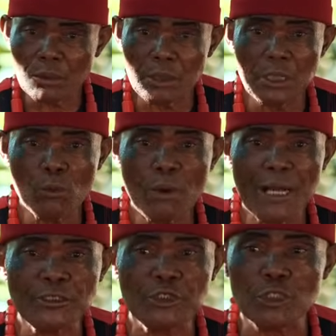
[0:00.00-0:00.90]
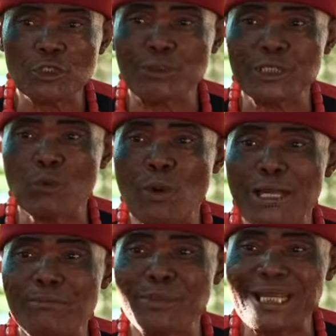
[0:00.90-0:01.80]
Only one, just but
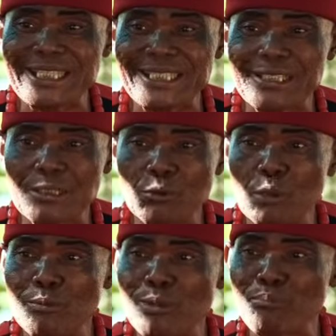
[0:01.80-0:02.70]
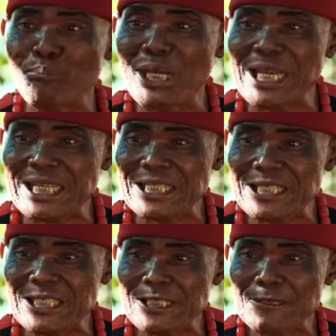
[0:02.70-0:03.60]
one maiden will be
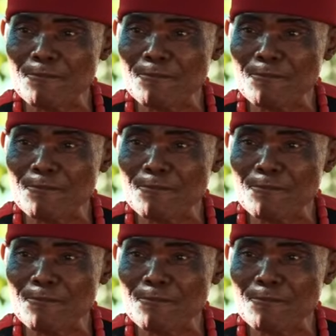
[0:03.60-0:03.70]
picked.